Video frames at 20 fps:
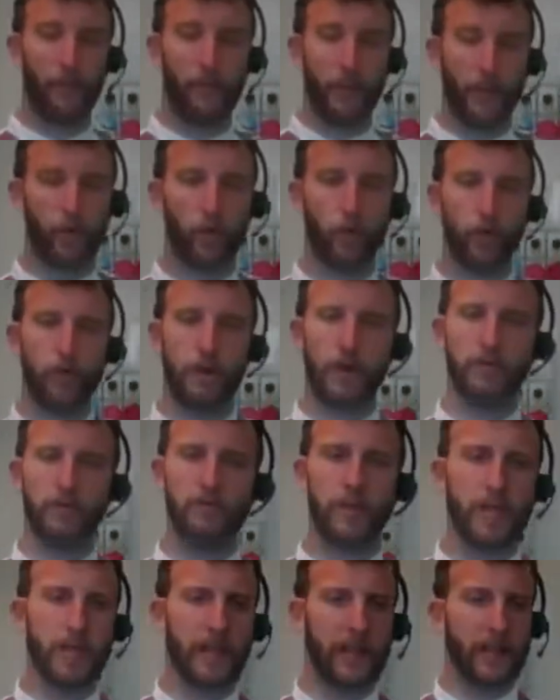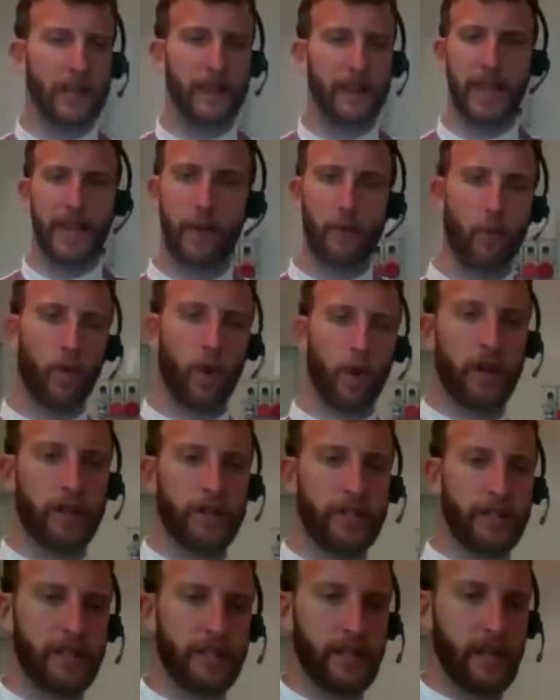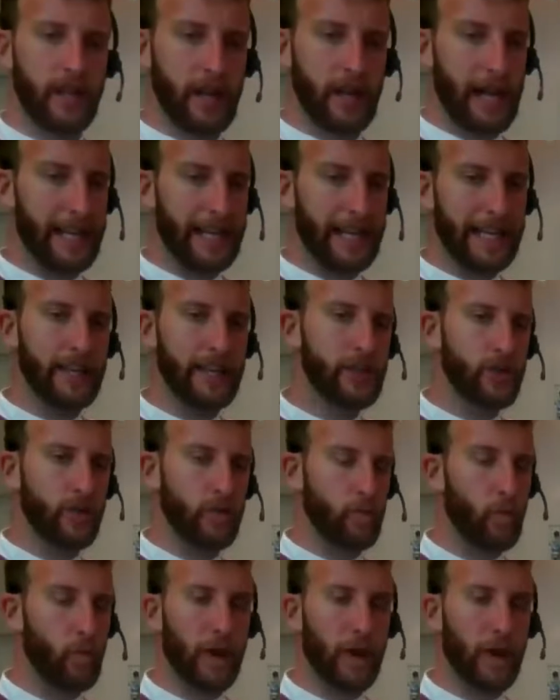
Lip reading: from the CUBo, that's what I can do.